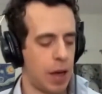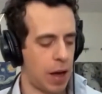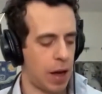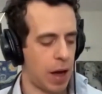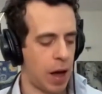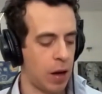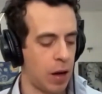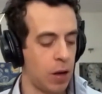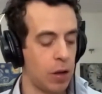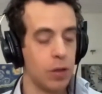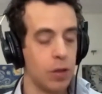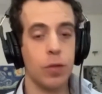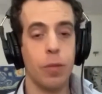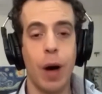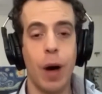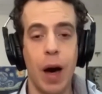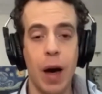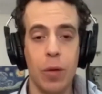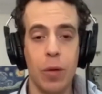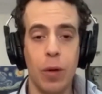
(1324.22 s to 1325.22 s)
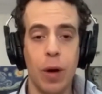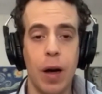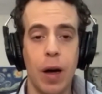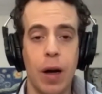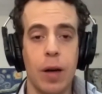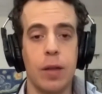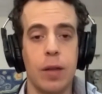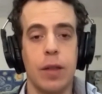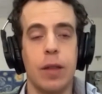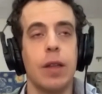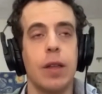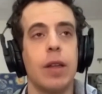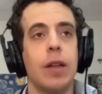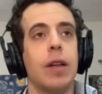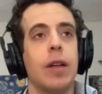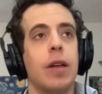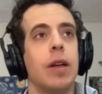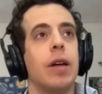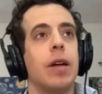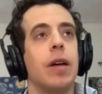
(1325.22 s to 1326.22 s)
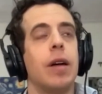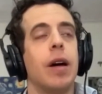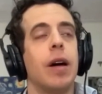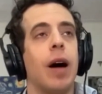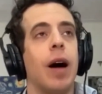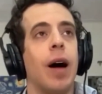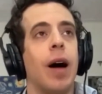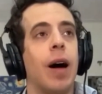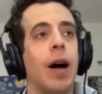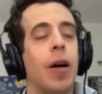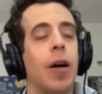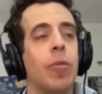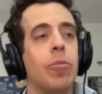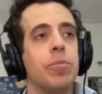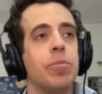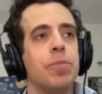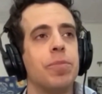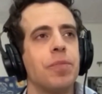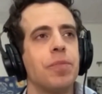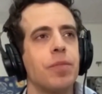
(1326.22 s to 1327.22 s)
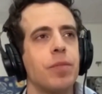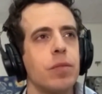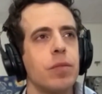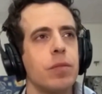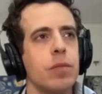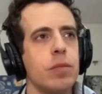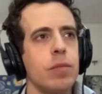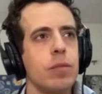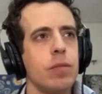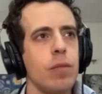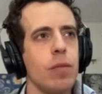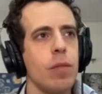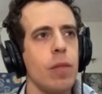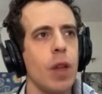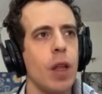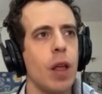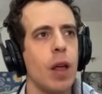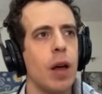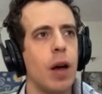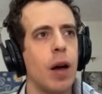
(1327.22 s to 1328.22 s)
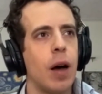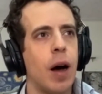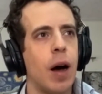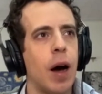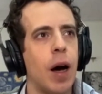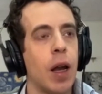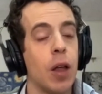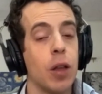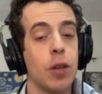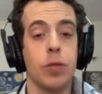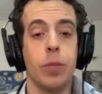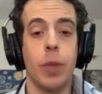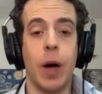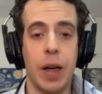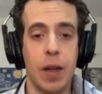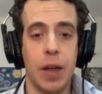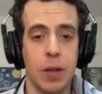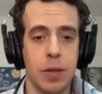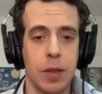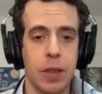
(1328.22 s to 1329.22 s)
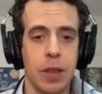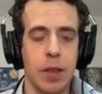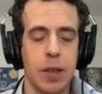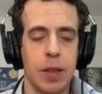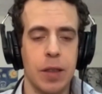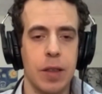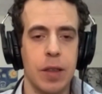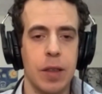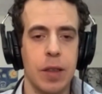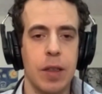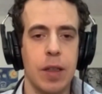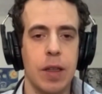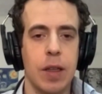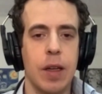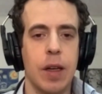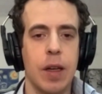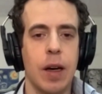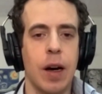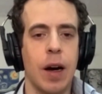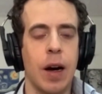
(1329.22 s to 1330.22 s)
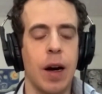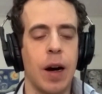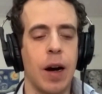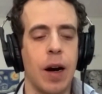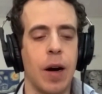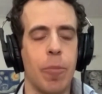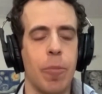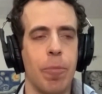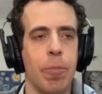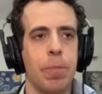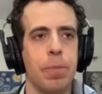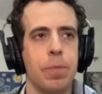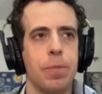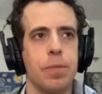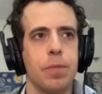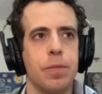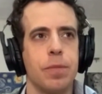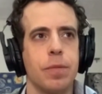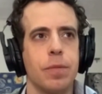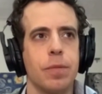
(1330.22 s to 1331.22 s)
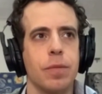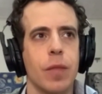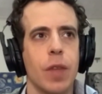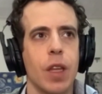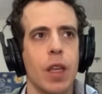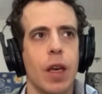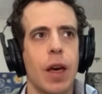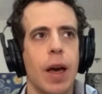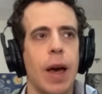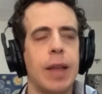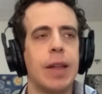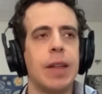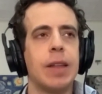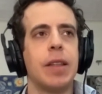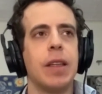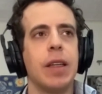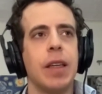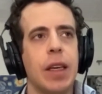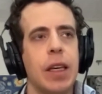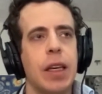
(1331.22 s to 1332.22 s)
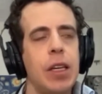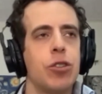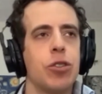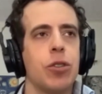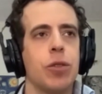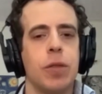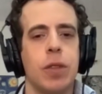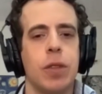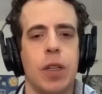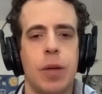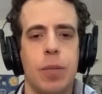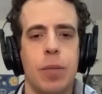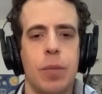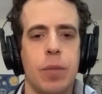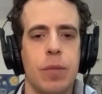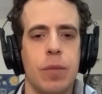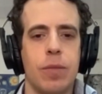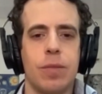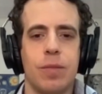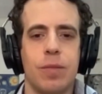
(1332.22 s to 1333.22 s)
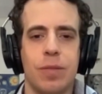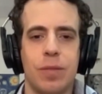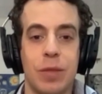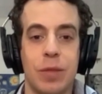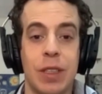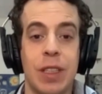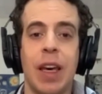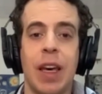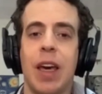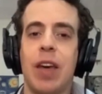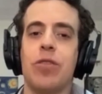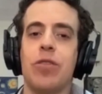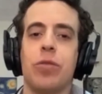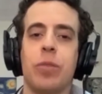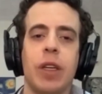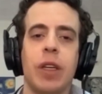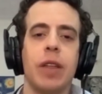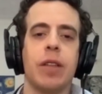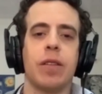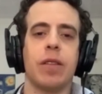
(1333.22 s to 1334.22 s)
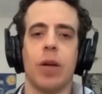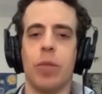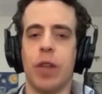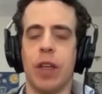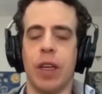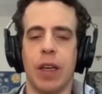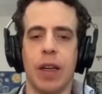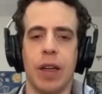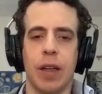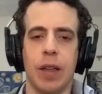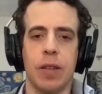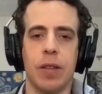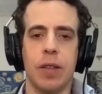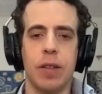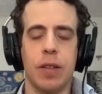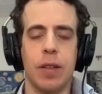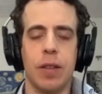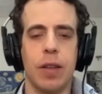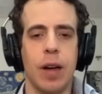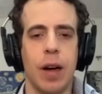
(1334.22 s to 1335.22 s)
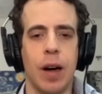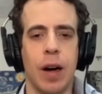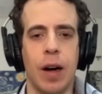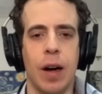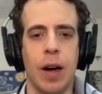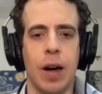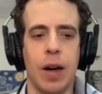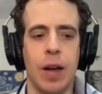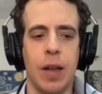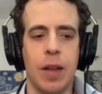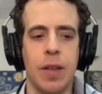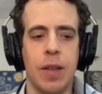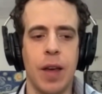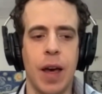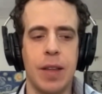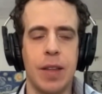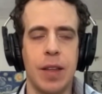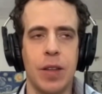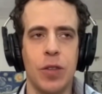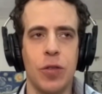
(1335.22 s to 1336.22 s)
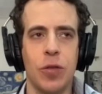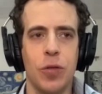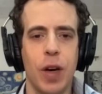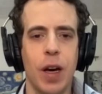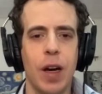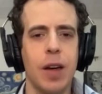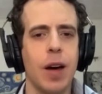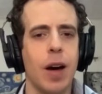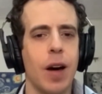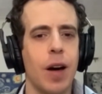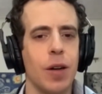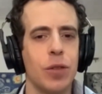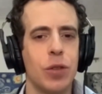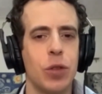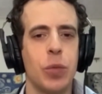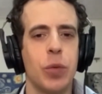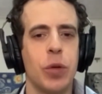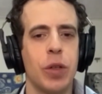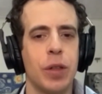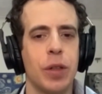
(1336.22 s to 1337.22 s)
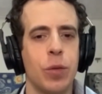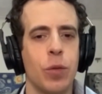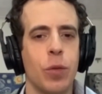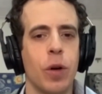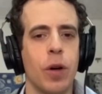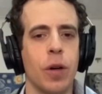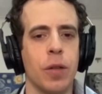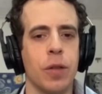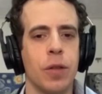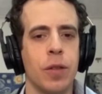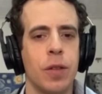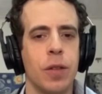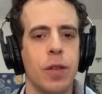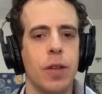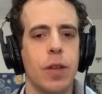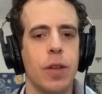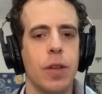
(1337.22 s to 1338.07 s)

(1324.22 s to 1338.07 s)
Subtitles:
a lot of Marwa, um, a lot of Bhairavi. Um, and I think each of them gave me something else that is very hard to put in words,